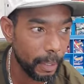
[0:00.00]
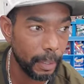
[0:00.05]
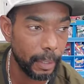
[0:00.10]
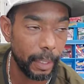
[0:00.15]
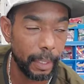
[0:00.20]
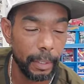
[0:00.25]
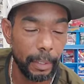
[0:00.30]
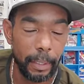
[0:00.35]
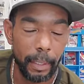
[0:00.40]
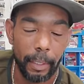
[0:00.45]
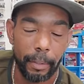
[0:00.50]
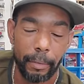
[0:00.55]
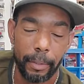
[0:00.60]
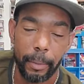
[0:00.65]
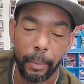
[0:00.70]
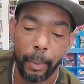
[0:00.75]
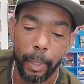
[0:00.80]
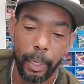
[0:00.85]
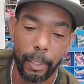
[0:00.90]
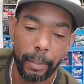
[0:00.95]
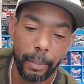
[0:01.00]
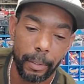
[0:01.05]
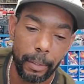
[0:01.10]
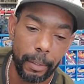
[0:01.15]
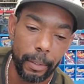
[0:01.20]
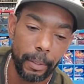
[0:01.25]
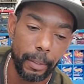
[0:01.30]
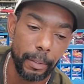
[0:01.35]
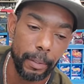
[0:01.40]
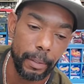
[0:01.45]
Say she lives in
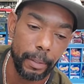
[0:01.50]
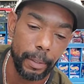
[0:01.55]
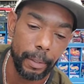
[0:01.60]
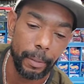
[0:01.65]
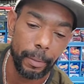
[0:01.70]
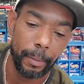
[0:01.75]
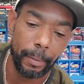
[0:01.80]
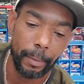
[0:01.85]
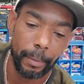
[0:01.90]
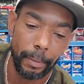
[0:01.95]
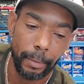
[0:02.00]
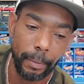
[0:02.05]
Washington, so